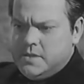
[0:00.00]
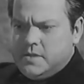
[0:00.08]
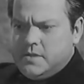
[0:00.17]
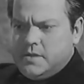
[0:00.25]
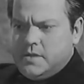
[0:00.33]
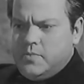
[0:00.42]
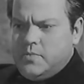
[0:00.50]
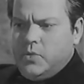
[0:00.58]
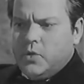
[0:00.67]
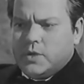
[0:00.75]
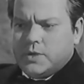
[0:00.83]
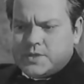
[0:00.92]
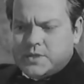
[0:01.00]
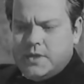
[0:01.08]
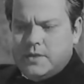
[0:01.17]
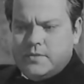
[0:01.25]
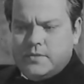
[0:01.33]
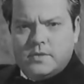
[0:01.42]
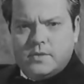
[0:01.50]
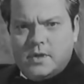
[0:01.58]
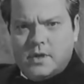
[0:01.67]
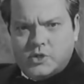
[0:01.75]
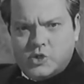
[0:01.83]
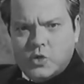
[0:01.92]
The bulls that
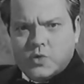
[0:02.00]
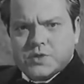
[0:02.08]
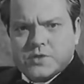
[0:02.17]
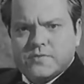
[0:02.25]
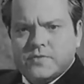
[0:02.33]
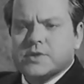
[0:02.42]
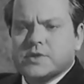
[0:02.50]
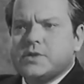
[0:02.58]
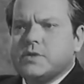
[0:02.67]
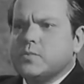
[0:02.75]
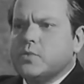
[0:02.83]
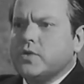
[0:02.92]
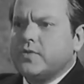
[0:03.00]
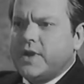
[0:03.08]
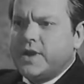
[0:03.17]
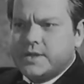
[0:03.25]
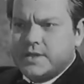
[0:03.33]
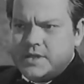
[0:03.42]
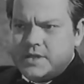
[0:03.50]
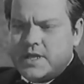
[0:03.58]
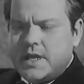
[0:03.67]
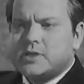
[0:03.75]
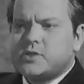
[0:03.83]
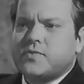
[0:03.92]
are chosen for a certain bullfight are
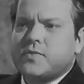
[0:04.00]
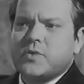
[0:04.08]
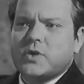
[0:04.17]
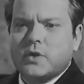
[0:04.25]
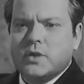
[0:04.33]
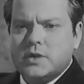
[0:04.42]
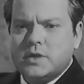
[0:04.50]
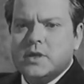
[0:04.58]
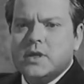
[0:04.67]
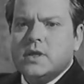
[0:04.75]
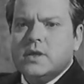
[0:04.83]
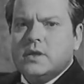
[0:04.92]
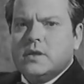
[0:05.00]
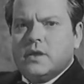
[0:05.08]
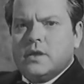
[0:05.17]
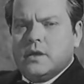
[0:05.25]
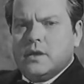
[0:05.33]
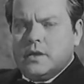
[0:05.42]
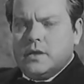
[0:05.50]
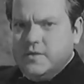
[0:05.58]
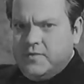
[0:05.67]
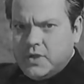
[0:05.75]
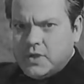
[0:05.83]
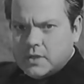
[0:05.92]
detached from the herd, a
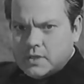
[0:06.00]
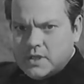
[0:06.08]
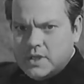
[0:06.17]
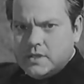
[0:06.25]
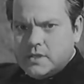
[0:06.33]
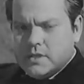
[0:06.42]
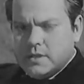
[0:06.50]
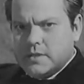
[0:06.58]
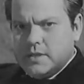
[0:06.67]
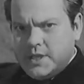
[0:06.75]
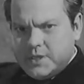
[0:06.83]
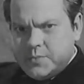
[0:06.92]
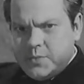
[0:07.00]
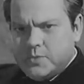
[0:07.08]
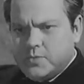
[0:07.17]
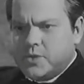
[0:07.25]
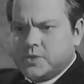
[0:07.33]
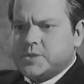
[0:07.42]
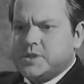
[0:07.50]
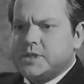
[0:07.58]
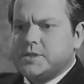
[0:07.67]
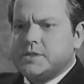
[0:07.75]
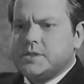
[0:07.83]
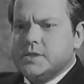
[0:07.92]
difficult and expert
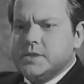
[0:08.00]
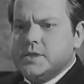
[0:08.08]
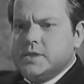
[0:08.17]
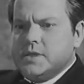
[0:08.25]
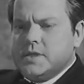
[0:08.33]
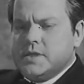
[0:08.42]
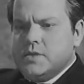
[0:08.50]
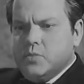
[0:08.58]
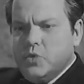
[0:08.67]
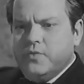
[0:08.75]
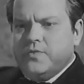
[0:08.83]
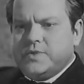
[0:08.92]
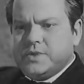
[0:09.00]
process, and then moved